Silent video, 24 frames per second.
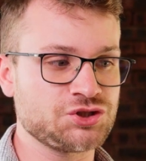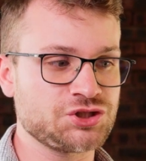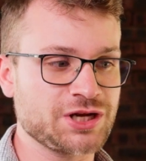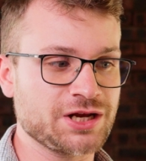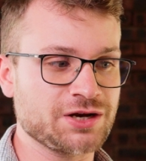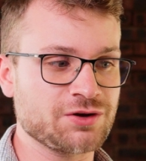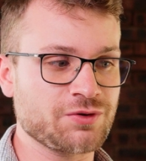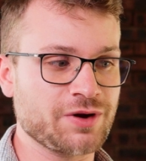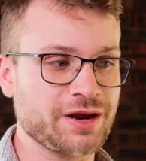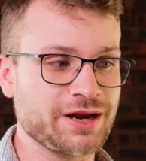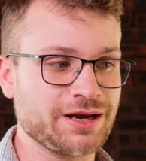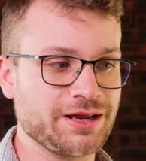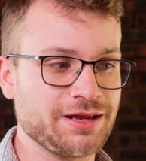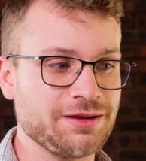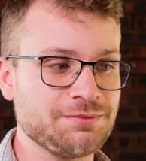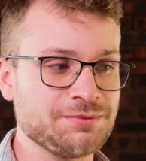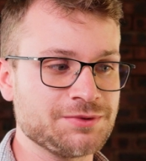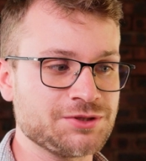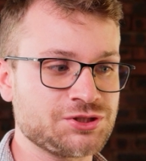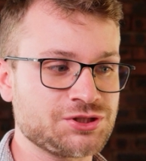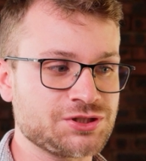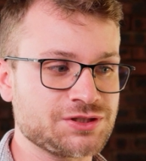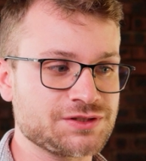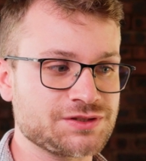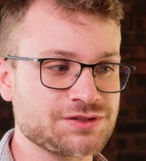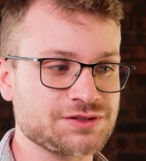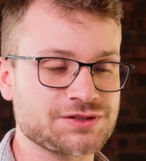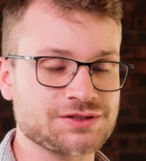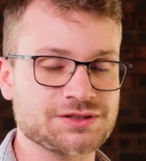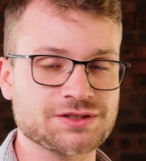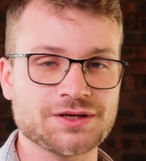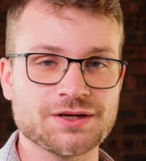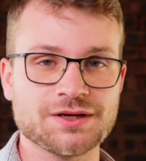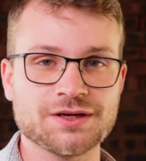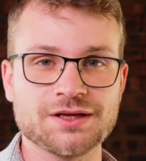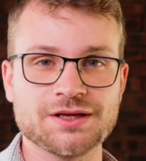generate
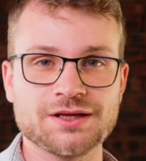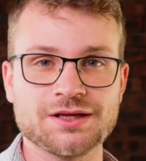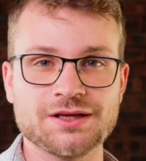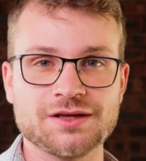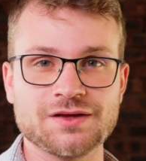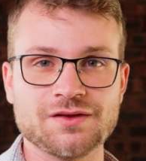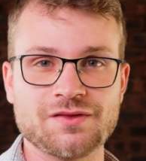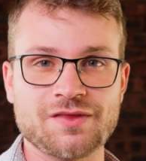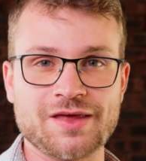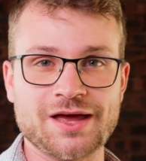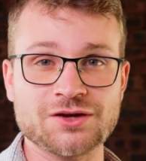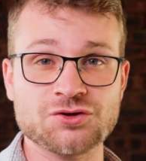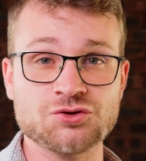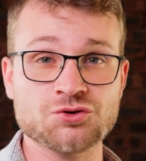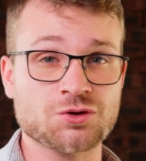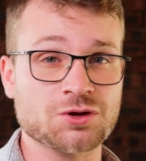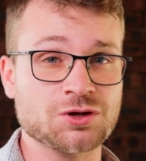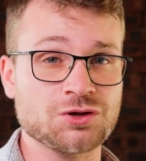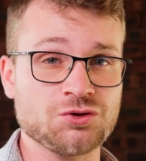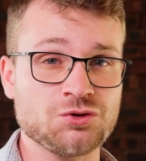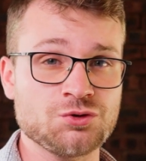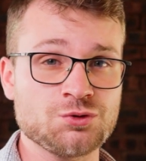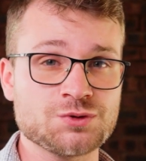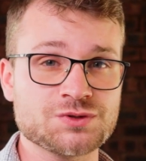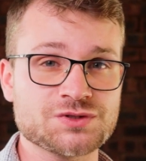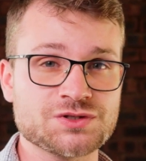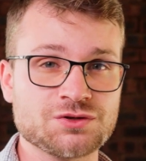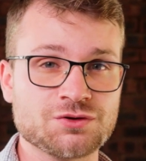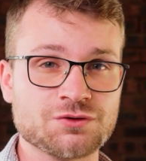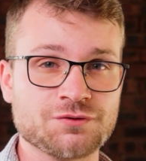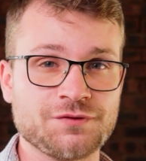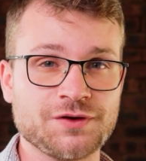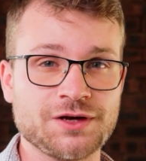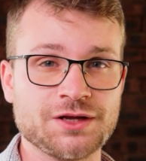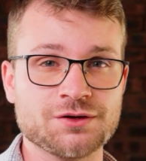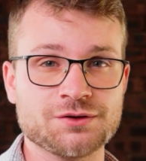images that you can use in
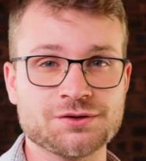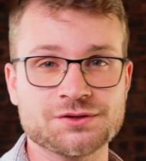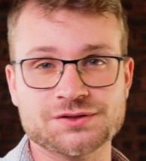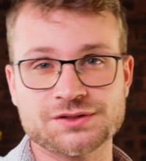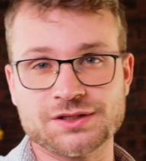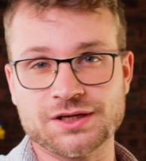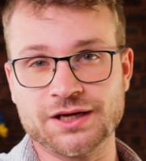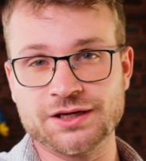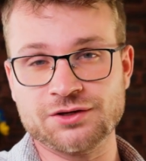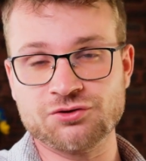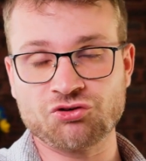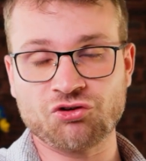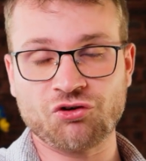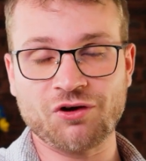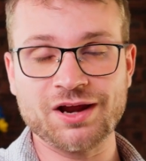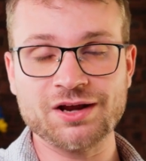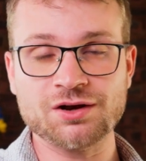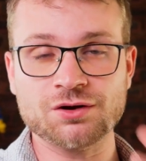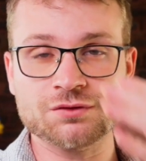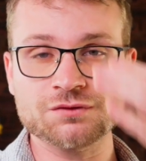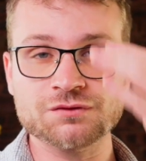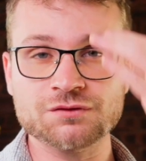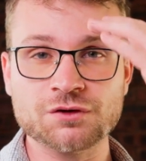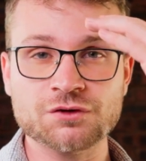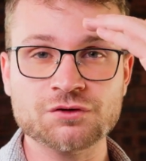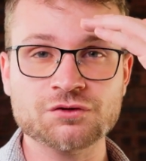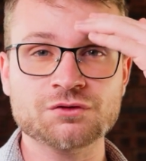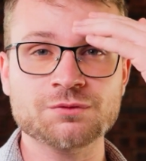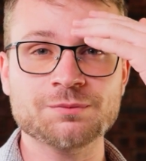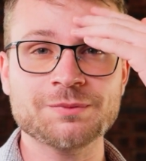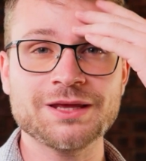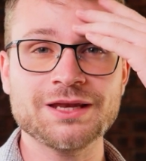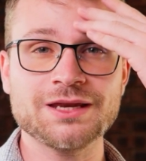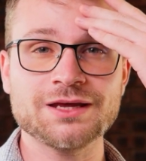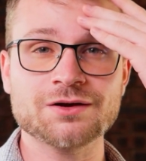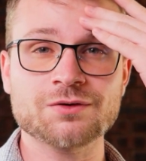your videos. A trend on
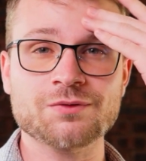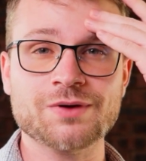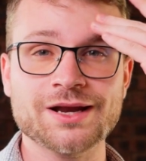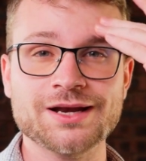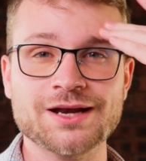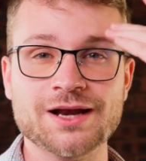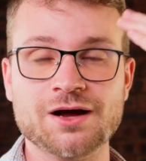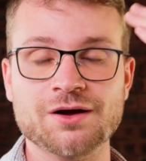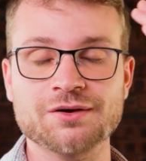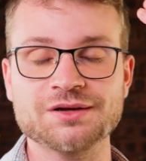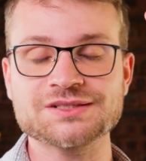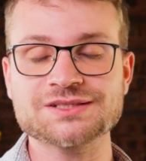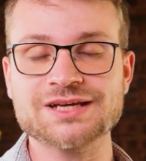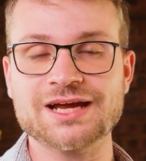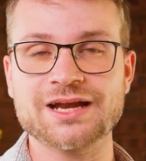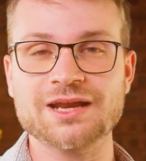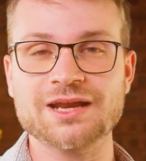social media right now is